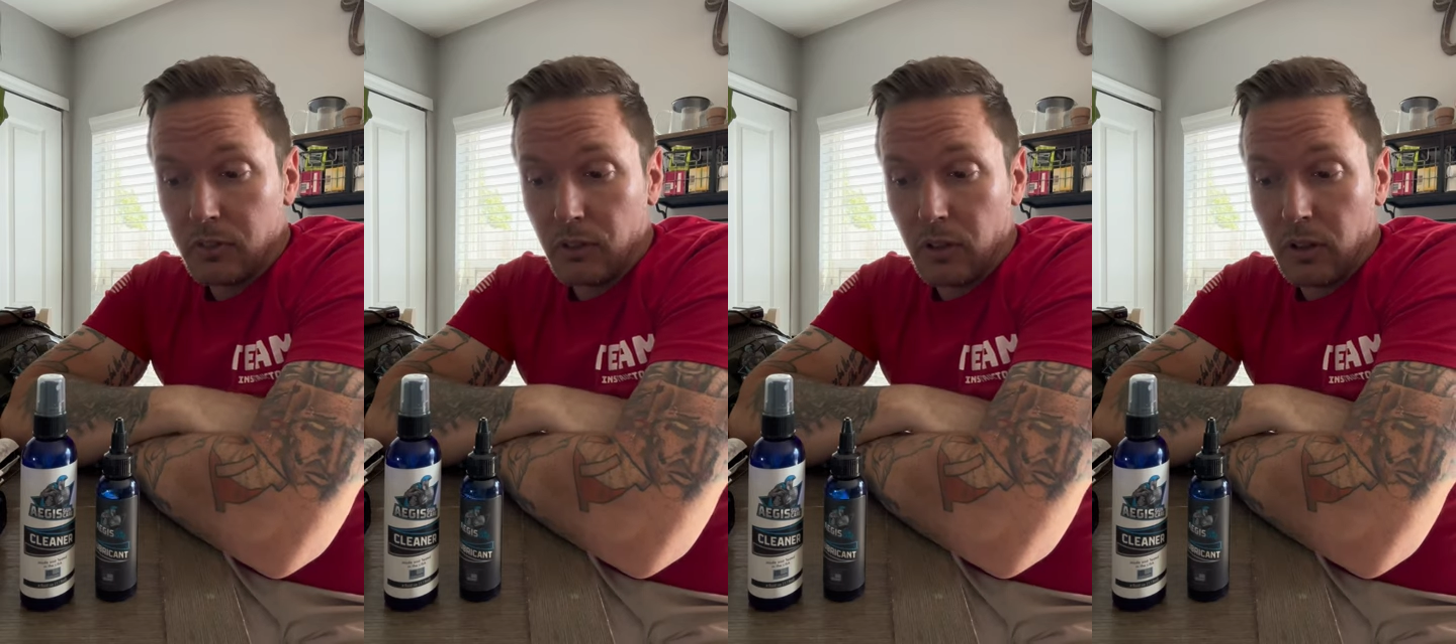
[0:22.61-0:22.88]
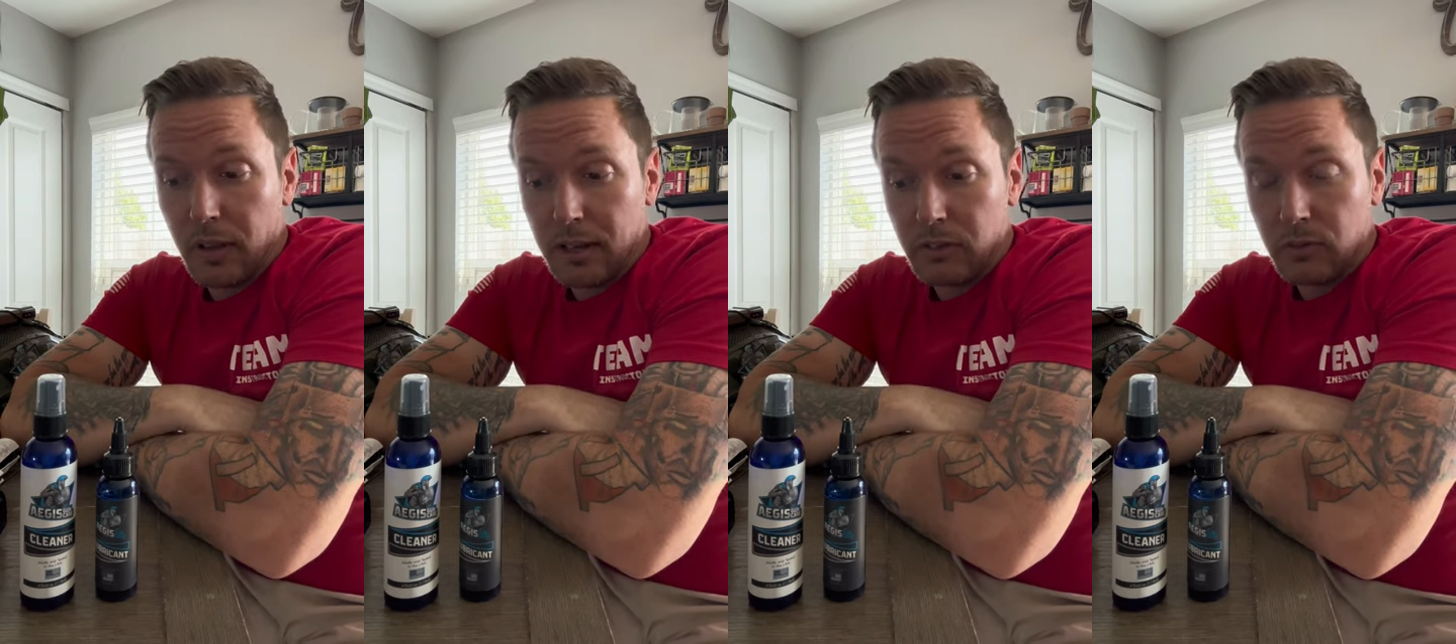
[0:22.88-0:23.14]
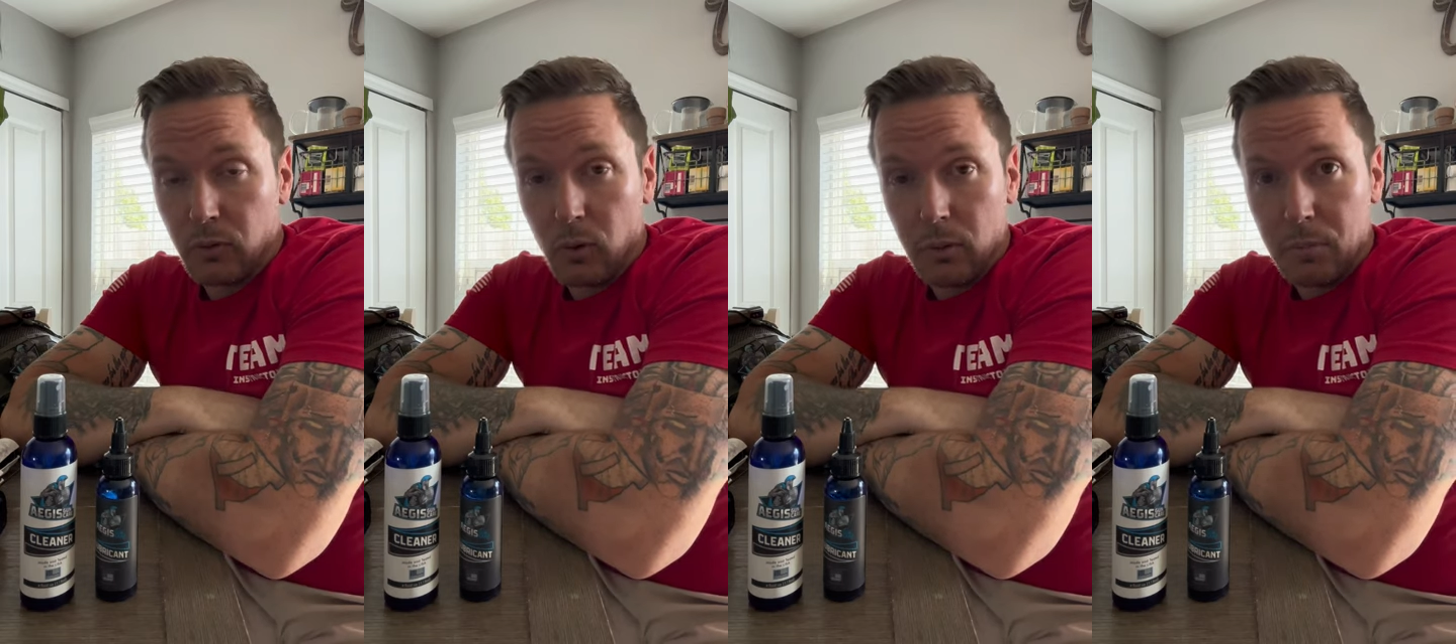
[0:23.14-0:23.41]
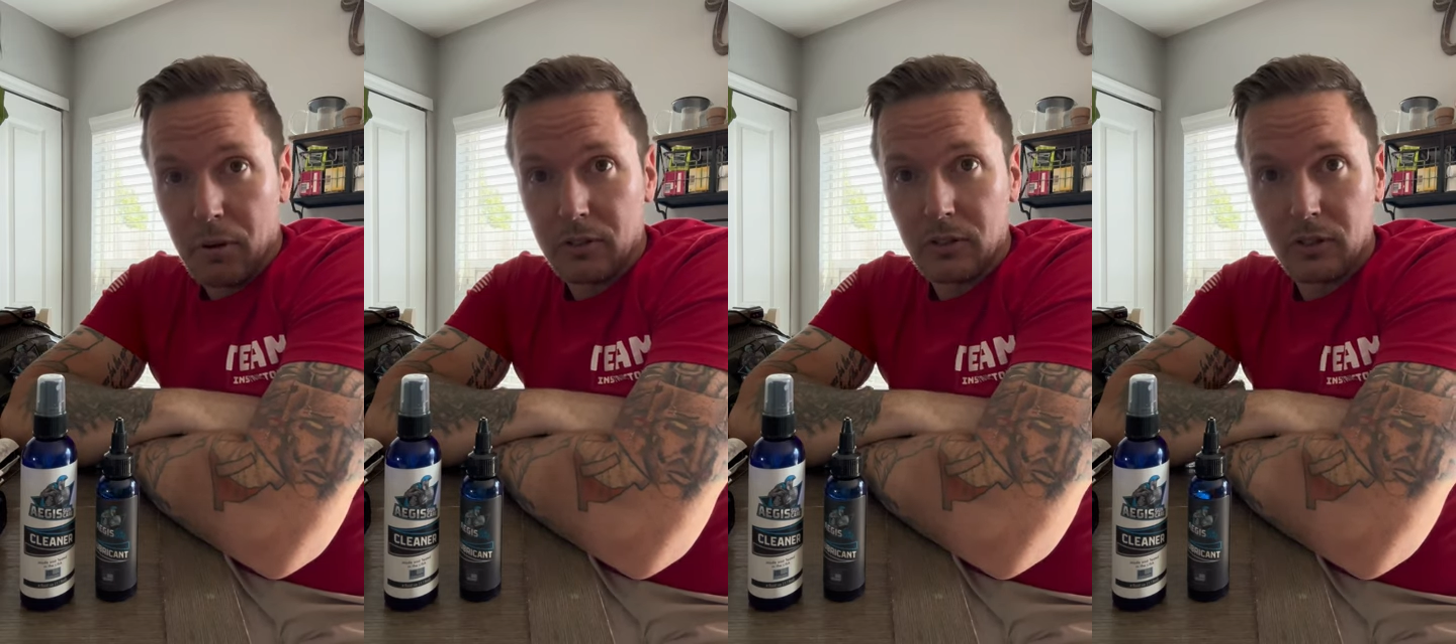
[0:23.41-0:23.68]
for the last four
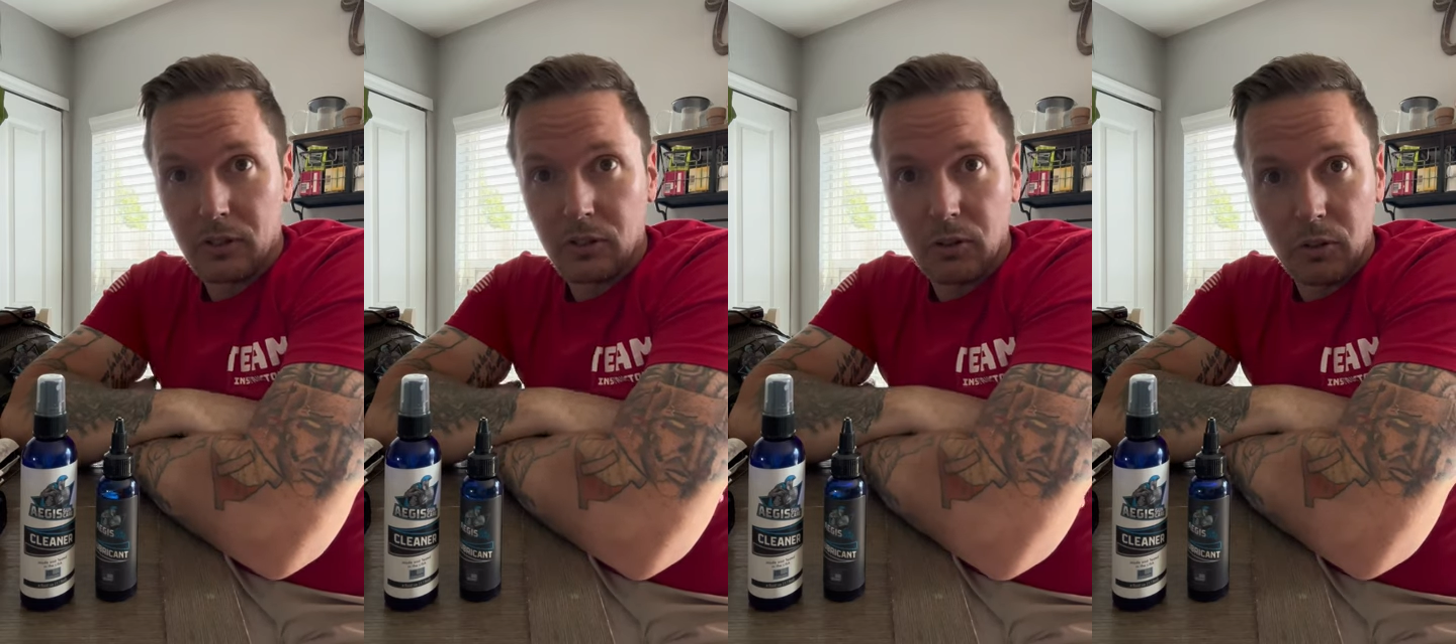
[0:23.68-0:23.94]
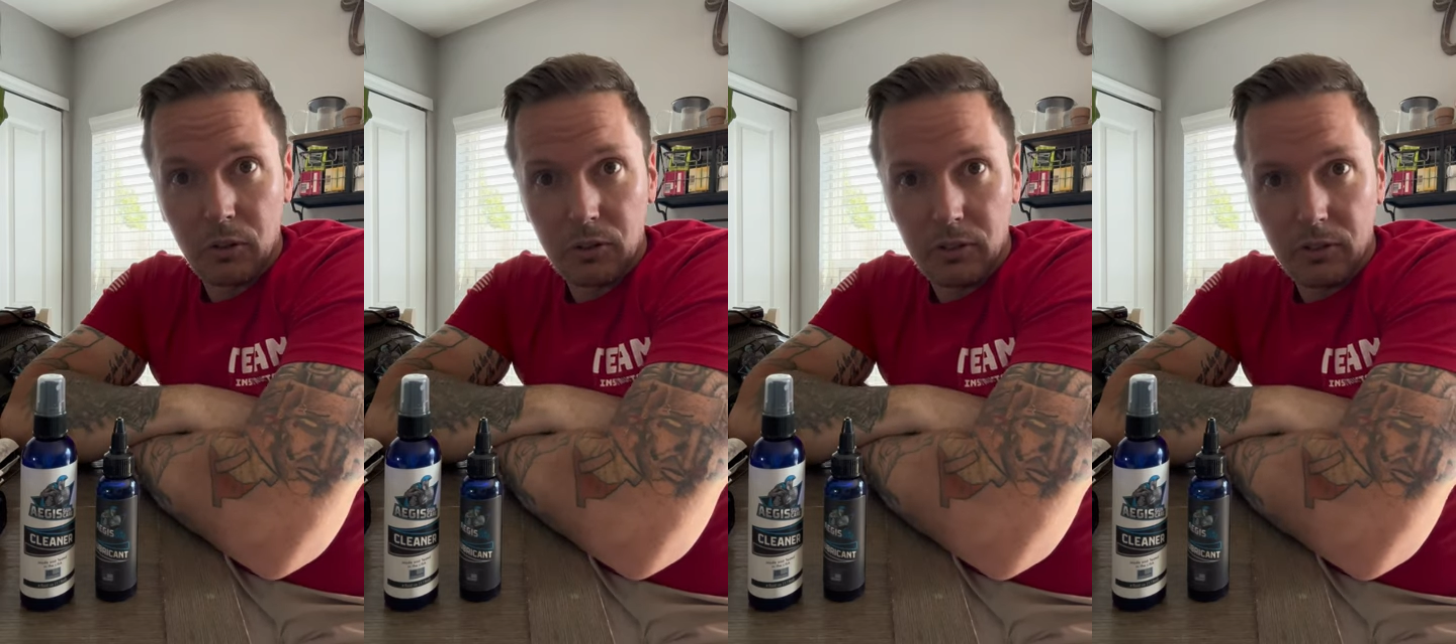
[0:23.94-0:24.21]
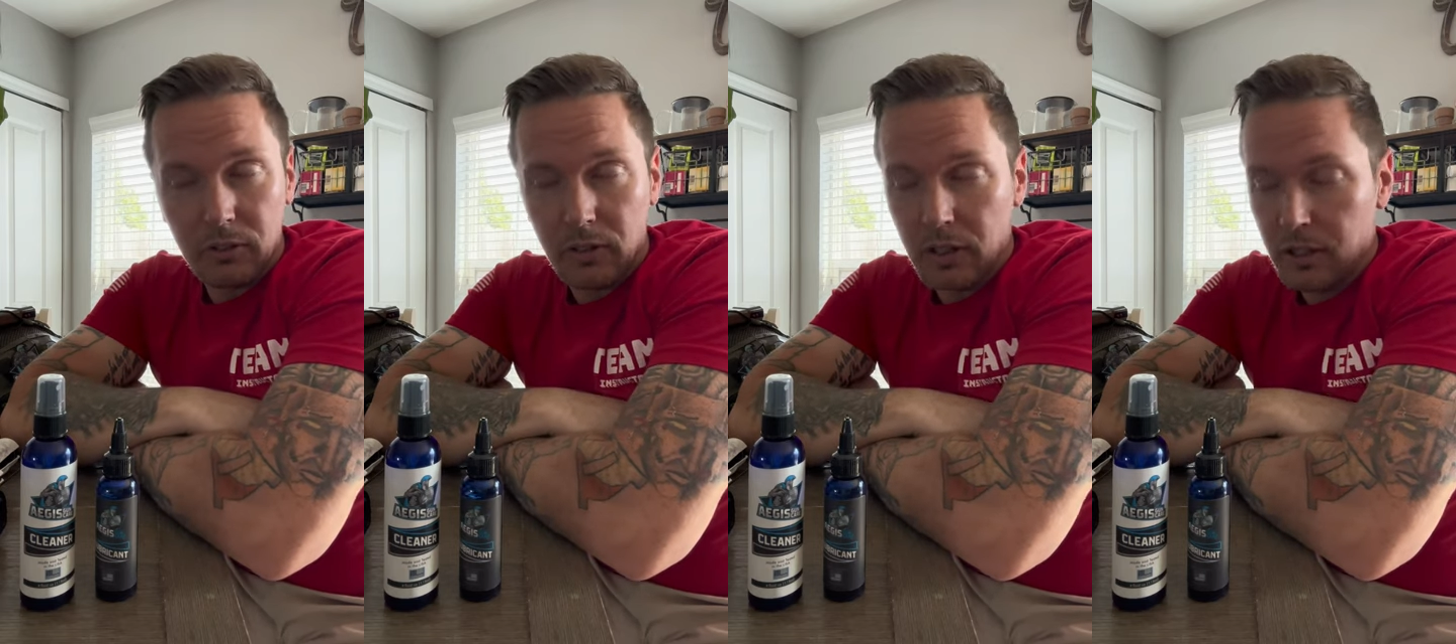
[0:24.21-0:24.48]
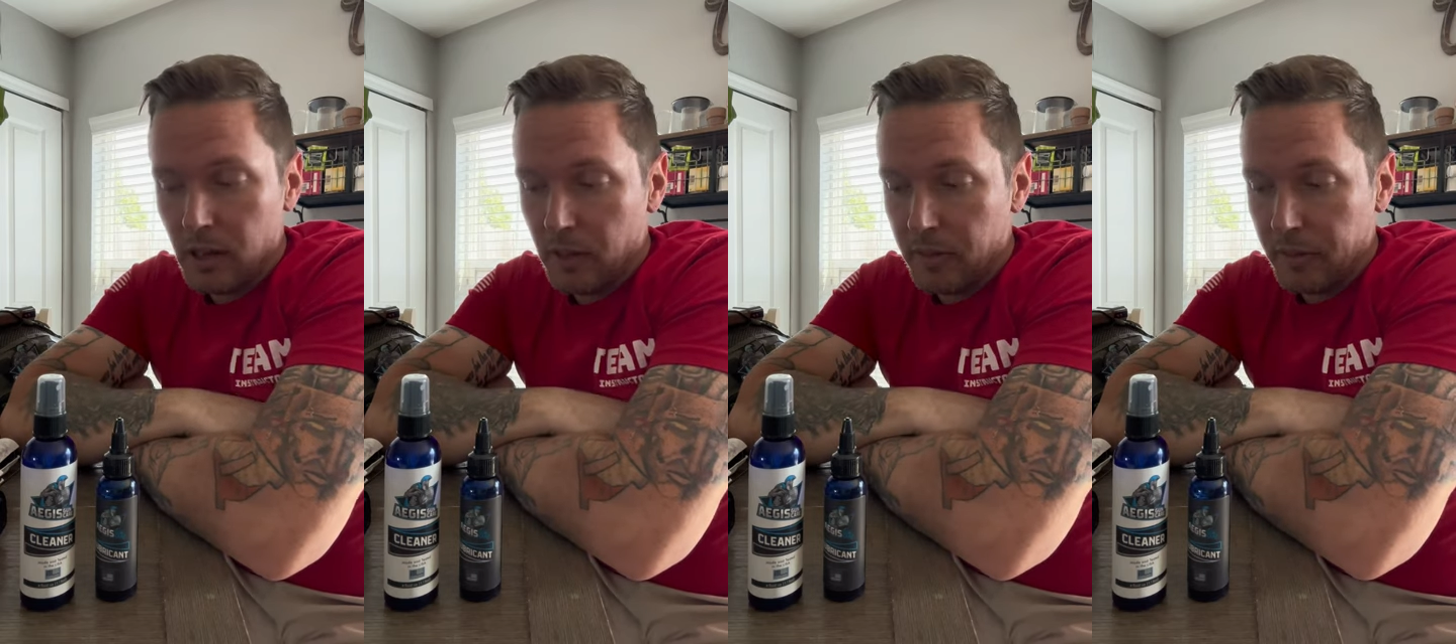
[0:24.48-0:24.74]
months exclusively,
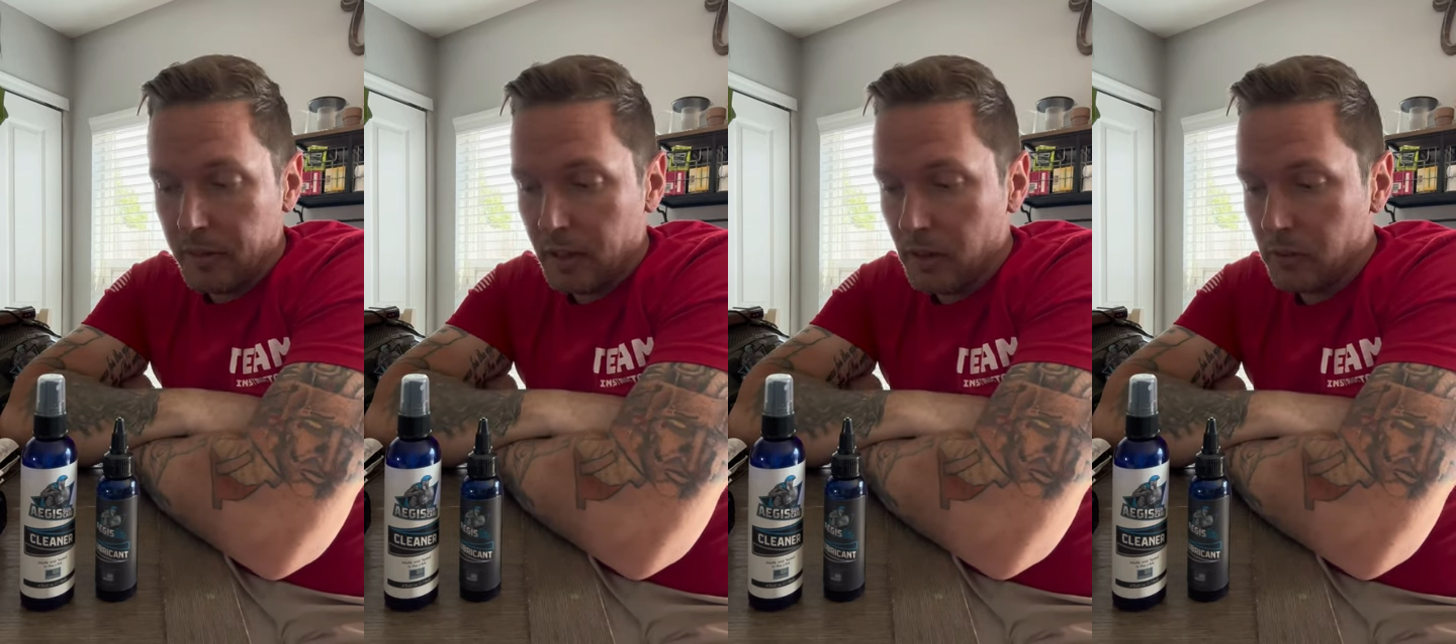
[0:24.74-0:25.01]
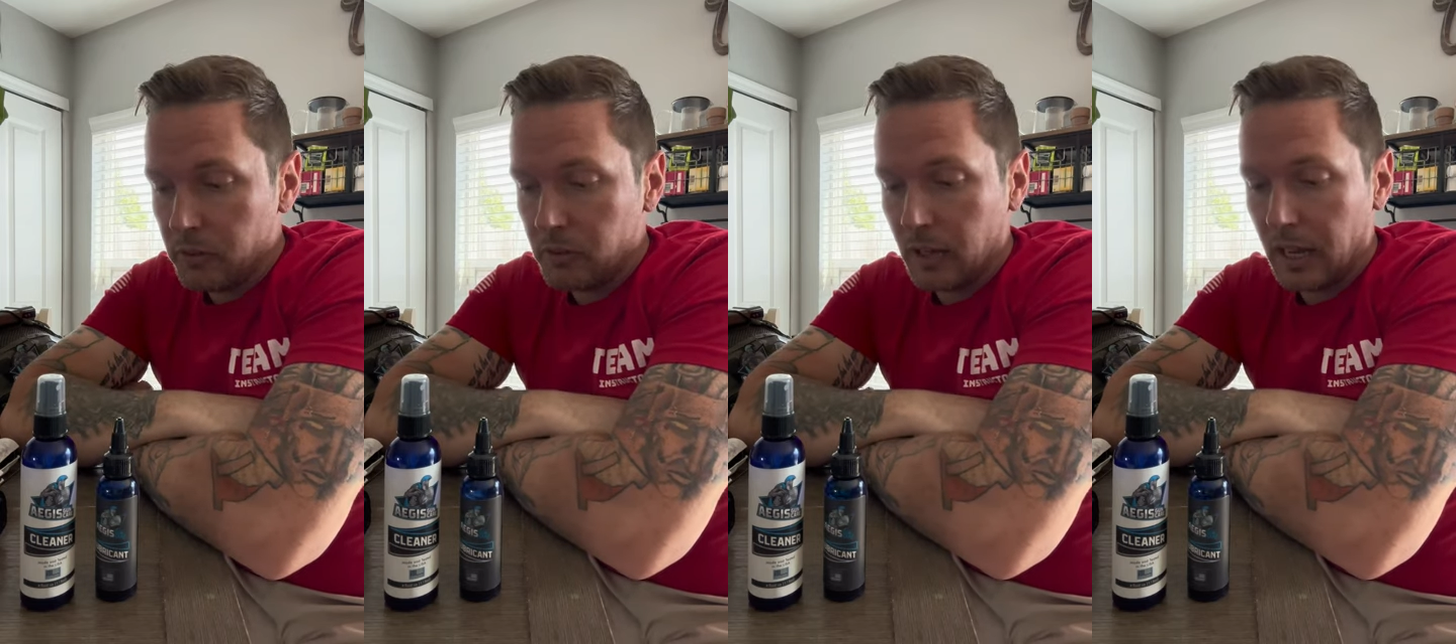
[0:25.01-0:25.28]
nothing else,